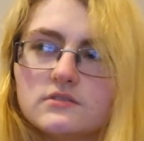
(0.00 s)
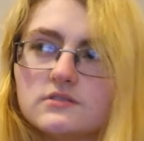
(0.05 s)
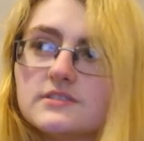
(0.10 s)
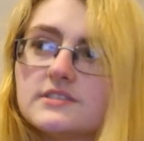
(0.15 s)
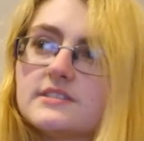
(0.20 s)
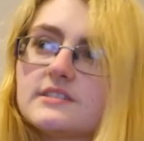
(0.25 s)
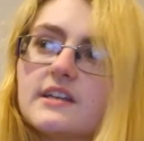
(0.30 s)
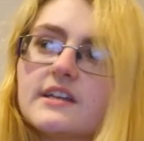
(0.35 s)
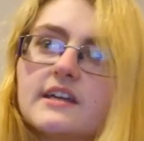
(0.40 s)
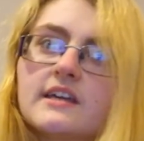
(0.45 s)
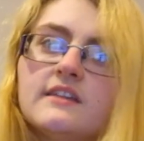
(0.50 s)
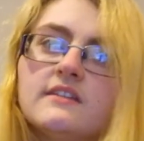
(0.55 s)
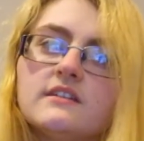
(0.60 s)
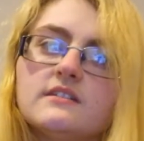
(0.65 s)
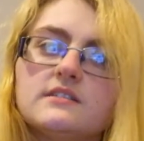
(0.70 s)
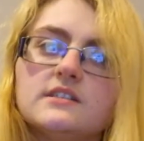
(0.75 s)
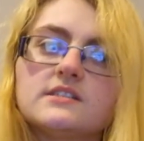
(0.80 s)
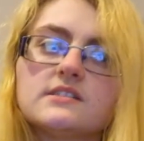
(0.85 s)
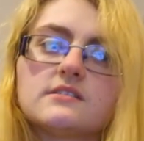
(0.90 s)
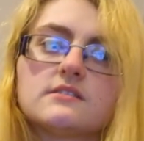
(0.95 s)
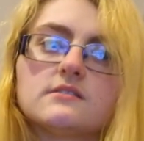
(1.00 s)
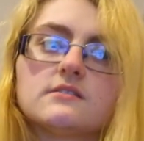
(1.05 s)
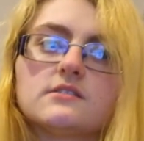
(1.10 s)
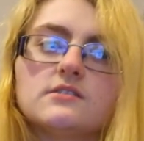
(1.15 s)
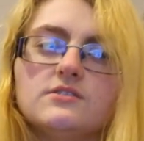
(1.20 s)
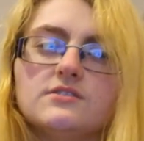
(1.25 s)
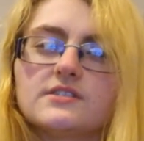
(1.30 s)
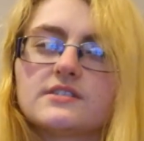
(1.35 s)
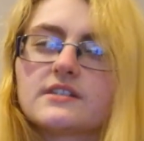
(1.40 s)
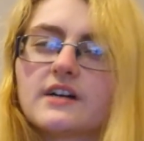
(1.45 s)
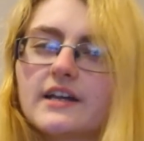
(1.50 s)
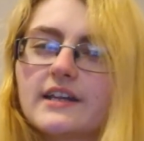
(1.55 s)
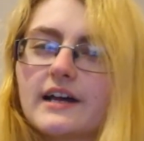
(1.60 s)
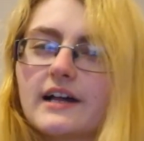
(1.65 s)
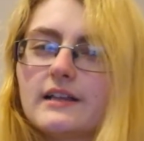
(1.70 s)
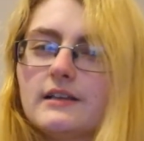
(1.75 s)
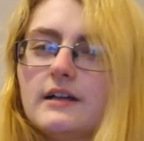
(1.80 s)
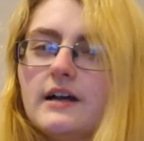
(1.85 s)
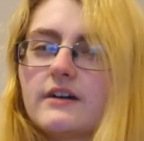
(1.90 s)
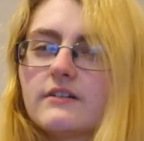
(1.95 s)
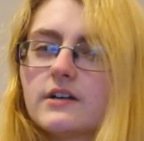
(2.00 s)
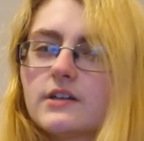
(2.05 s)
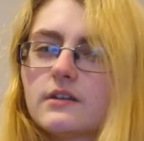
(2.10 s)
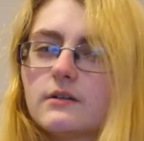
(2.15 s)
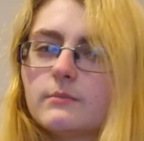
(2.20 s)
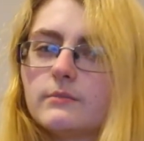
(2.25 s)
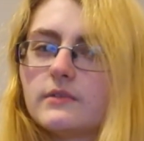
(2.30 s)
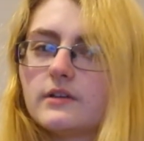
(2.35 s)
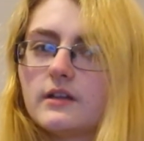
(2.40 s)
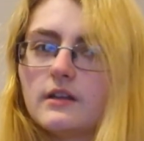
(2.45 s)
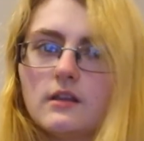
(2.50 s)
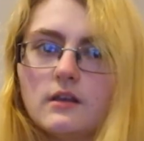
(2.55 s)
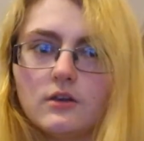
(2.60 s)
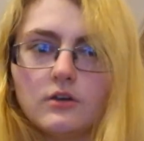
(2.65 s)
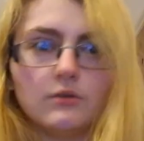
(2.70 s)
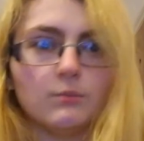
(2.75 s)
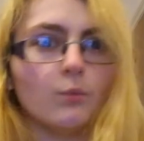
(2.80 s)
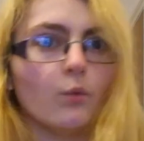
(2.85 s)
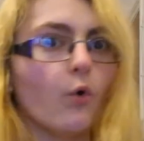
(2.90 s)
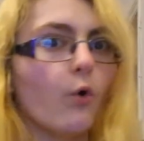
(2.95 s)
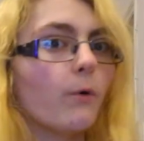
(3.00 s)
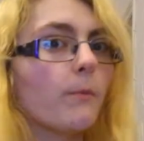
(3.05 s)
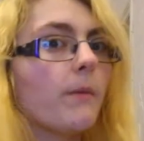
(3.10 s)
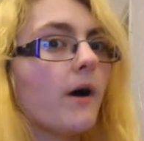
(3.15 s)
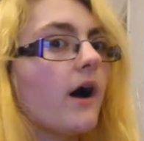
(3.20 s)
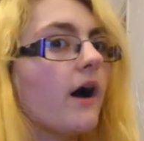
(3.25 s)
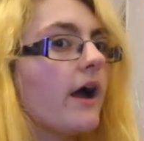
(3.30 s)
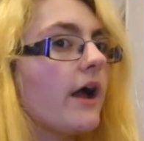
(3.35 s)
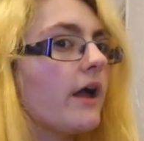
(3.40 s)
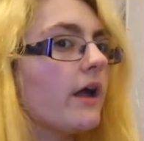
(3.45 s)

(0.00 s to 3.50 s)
just like in the distance, and you just kind of glare at them, and then you walk by.